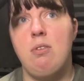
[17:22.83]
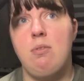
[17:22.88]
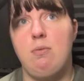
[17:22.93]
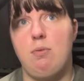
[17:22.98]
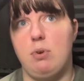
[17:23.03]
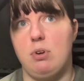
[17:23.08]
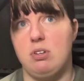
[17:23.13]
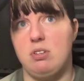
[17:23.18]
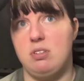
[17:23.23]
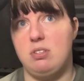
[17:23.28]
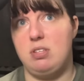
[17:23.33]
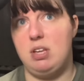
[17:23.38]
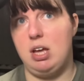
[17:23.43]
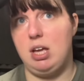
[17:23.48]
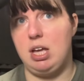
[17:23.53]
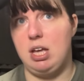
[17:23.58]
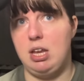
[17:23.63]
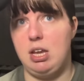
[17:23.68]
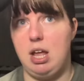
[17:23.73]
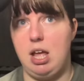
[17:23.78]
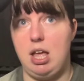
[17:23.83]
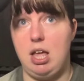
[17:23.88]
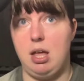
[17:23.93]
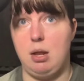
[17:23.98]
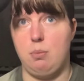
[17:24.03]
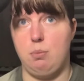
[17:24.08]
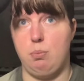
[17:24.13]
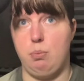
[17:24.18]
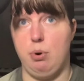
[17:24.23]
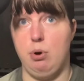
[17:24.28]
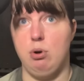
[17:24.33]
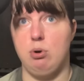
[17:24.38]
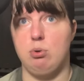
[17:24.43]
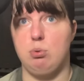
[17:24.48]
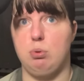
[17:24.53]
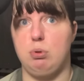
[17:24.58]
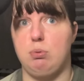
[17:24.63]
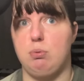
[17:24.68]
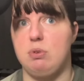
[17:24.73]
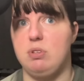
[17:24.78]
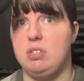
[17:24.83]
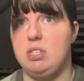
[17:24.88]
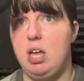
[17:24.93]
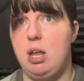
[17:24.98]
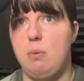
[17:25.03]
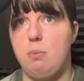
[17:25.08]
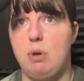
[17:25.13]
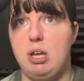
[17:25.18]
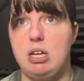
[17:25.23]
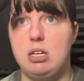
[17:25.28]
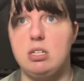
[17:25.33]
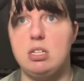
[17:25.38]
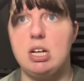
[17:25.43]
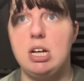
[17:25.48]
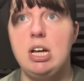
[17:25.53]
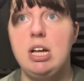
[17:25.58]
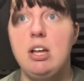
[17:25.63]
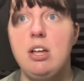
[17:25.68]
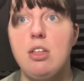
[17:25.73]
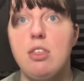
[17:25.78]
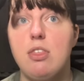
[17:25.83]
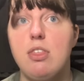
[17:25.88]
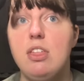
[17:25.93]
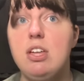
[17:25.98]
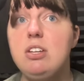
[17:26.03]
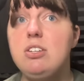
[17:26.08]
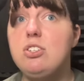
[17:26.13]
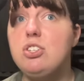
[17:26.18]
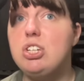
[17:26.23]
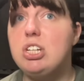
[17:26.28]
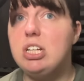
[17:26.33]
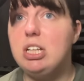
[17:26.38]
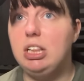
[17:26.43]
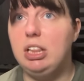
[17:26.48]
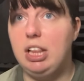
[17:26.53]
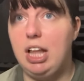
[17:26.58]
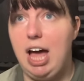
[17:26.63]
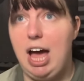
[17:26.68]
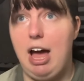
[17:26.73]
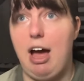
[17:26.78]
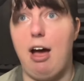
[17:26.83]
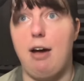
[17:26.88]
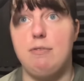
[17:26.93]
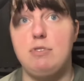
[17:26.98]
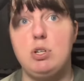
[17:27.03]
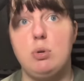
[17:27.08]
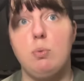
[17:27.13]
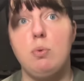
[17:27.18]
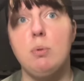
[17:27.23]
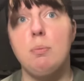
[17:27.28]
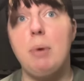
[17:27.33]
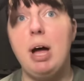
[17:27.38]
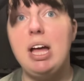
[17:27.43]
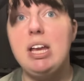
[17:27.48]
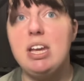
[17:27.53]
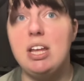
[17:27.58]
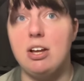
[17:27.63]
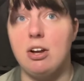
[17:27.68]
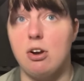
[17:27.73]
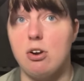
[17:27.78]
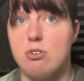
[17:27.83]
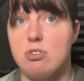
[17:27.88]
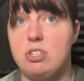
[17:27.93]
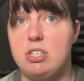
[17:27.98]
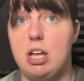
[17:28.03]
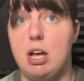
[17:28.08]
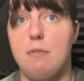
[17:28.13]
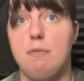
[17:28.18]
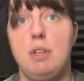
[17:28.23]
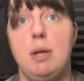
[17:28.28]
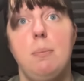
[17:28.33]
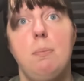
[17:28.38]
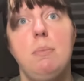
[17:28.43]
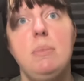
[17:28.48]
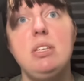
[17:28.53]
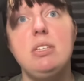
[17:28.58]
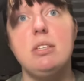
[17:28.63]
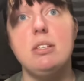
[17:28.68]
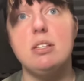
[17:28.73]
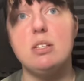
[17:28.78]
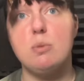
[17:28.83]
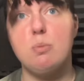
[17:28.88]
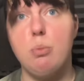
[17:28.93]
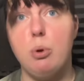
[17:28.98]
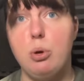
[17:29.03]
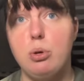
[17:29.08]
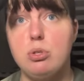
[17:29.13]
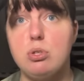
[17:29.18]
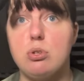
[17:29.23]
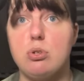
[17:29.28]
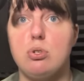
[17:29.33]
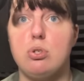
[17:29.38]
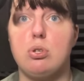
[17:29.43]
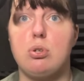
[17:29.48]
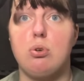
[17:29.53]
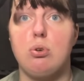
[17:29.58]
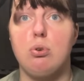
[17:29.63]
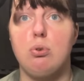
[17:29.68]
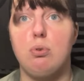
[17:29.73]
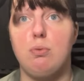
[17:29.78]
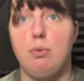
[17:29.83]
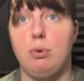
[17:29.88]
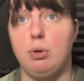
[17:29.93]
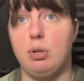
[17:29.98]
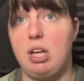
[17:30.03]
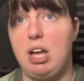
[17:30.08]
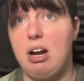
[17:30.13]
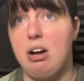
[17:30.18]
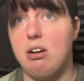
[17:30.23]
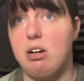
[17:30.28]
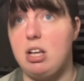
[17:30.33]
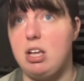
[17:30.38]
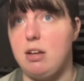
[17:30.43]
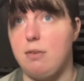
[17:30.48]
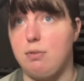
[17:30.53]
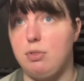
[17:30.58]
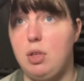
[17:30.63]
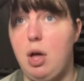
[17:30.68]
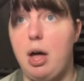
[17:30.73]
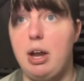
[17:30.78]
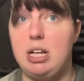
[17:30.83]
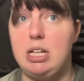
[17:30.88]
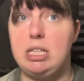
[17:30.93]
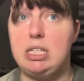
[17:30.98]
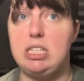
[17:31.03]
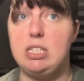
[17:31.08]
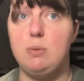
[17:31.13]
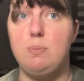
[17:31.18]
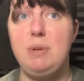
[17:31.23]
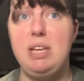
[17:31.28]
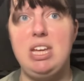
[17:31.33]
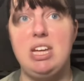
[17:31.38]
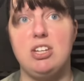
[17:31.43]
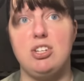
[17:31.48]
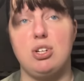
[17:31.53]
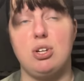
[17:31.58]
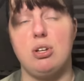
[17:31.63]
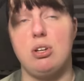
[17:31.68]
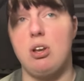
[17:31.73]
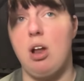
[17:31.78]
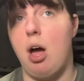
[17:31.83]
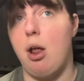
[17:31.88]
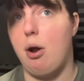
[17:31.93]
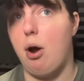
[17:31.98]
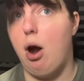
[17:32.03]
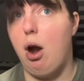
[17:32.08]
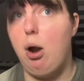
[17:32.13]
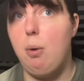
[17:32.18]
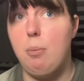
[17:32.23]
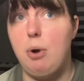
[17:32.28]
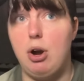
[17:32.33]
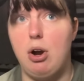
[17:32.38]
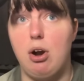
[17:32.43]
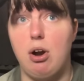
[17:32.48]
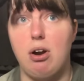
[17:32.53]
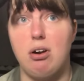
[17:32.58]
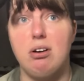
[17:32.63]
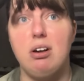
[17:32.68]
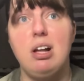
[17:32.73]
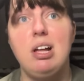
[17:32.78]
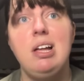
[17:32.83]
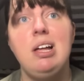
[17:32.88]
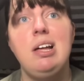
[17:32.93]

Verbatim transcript: For a second, Anne burned with resentment. Then she laughed, reminding herself that Mrs. Boulter's crude vulgarity of thought and speech could not harm her.